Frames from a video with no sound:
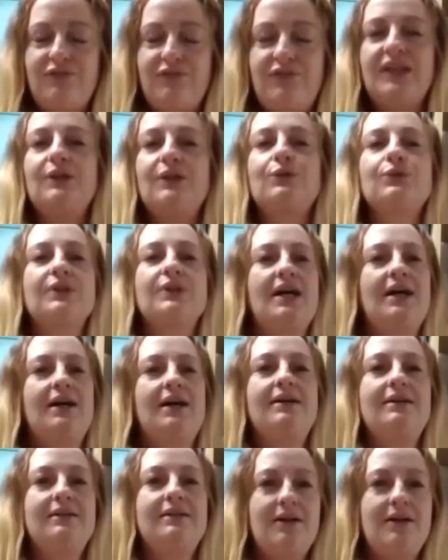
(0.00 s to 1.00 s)
feel that
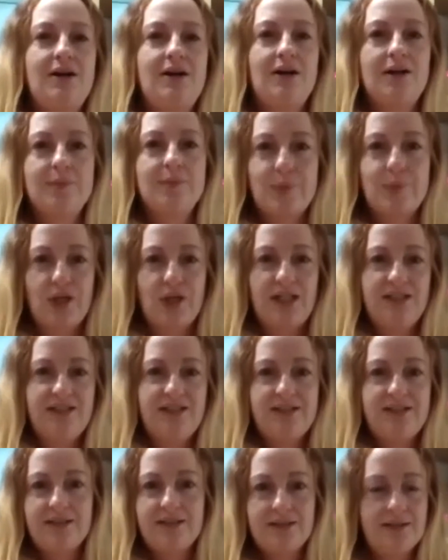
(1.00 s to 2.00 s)

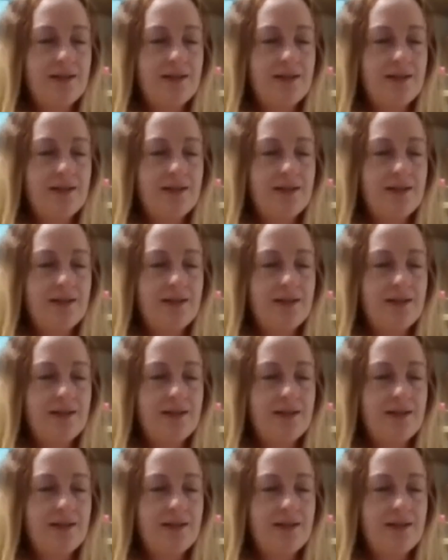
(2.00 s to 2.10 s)
heartbreak.